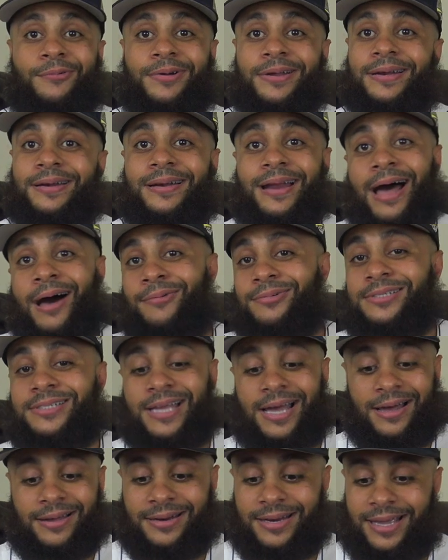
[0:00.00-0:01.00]
when I was
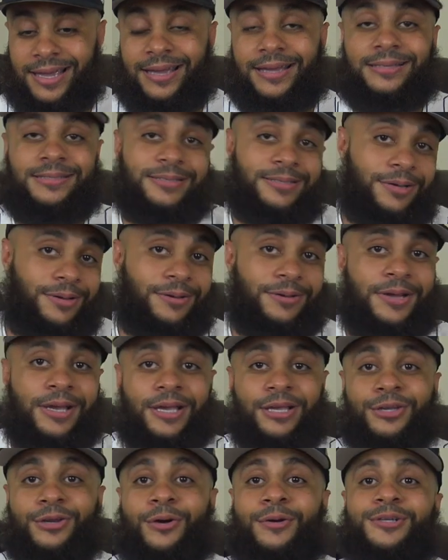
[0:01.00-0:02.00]
down there. So,
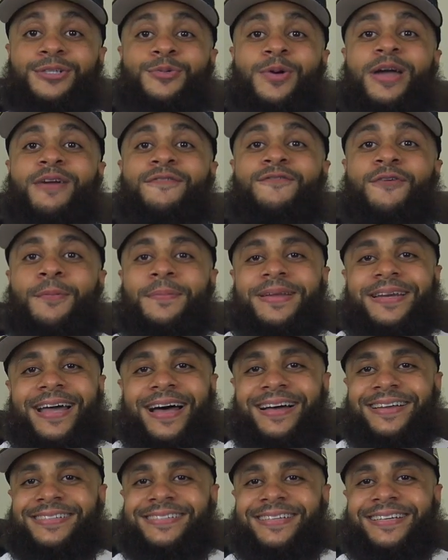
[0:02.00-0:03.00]
you know, it's waiting for me
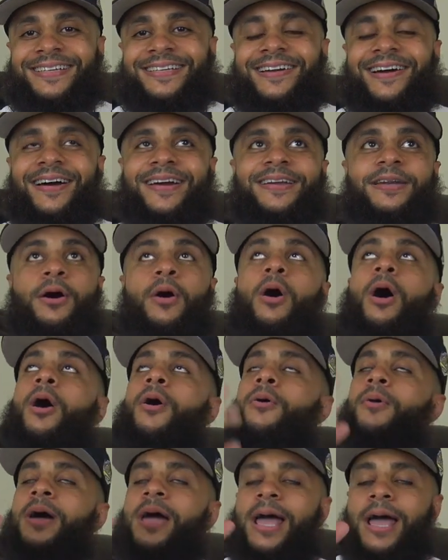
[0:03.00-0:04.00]
now. So you already know.
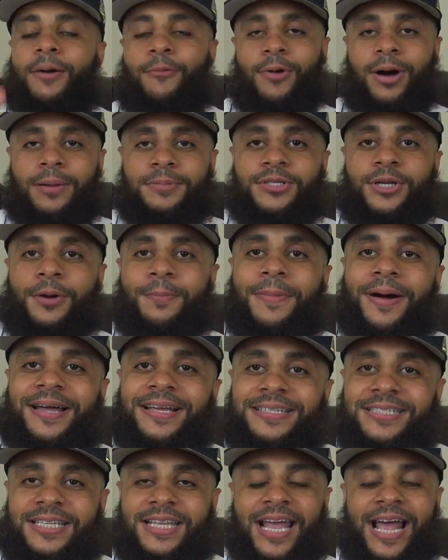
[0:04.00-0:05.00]
Oh, and while I'm talking about
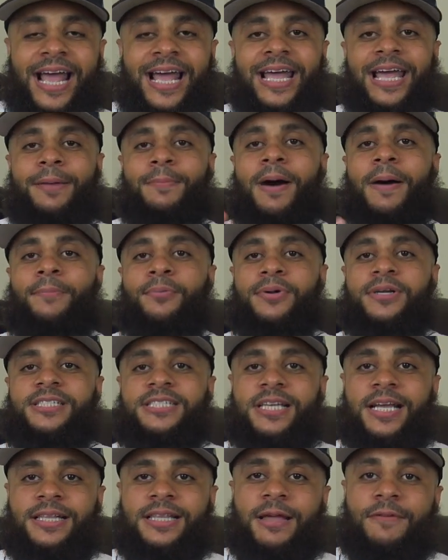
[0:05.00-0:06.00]
Into the AM, I
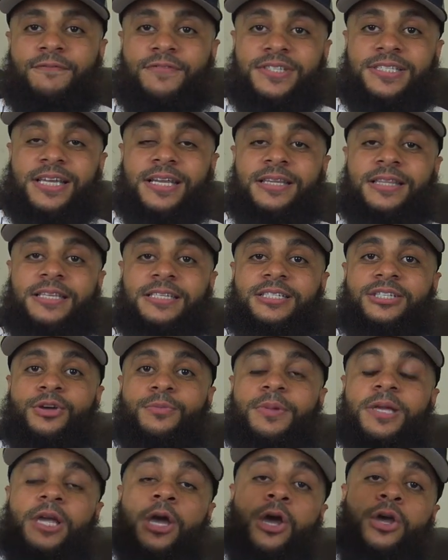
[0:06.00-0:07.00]
appreciate them for sending this to
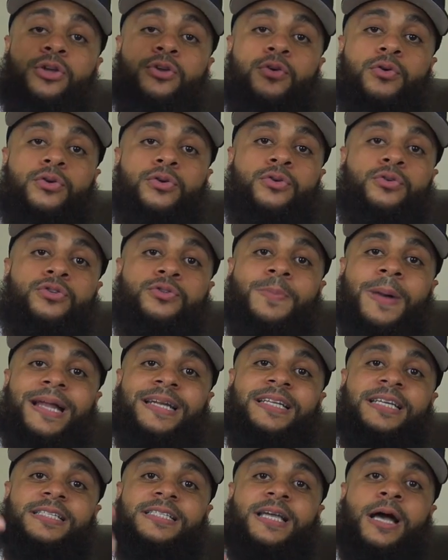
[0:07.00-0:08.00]
me. You can use
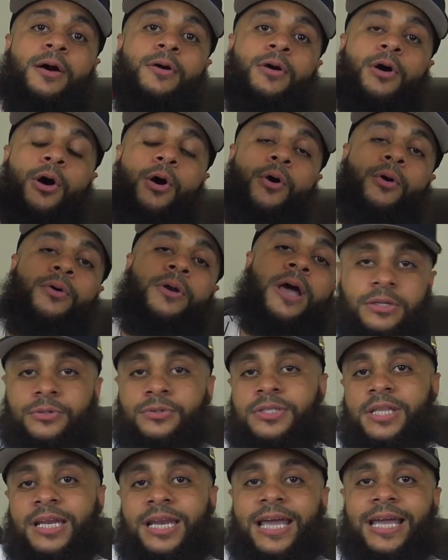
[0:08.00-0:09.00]
my discount code.
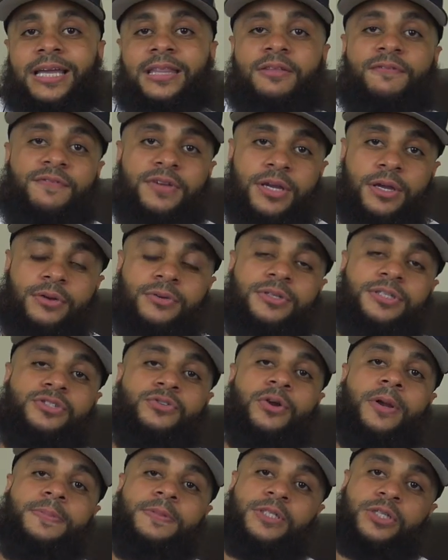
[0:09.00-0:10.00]
Use the link in the video
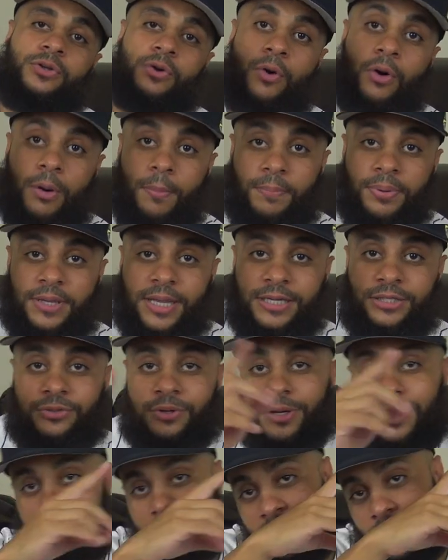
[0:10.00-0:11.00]
description or I'm put that
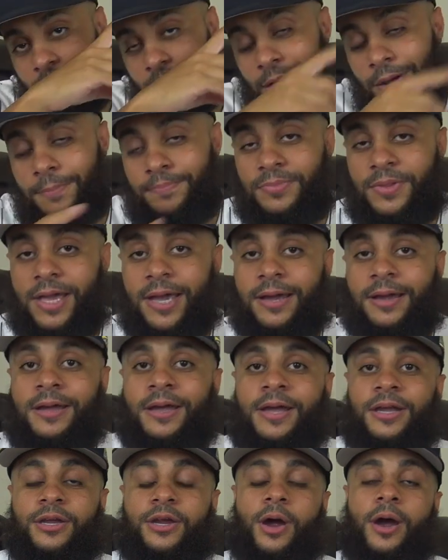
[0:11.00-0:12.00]
joint up there, up there.
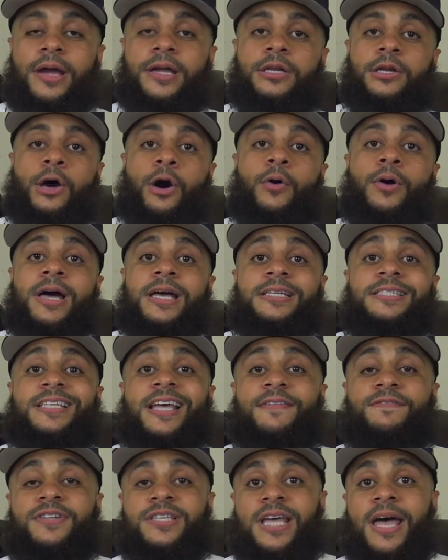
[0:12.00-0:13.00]
You already know.
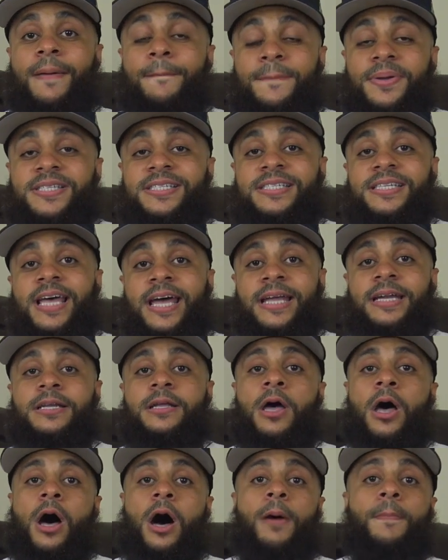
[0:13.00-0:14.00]
Save 10%
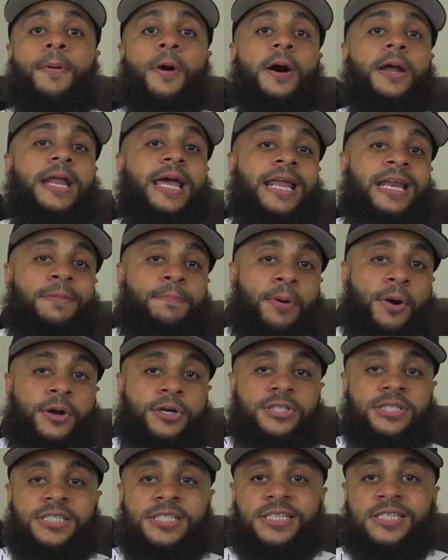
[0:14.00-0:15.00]
upon any
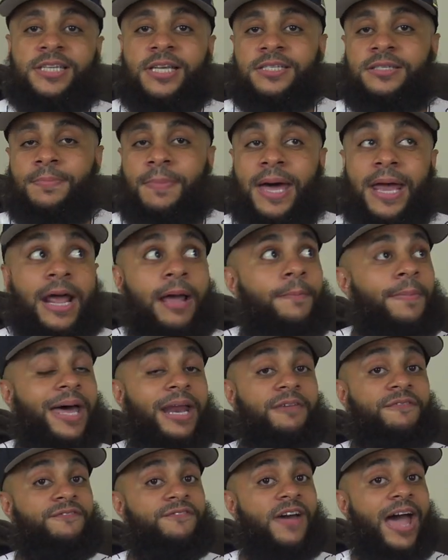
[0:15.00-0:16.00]
purchase. It doesn't matter.
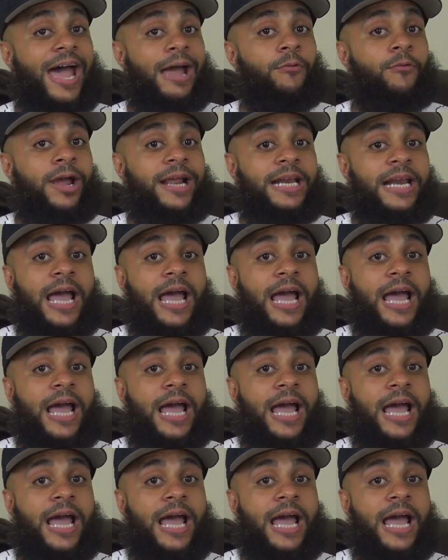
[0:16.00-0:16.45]
matter of fact, right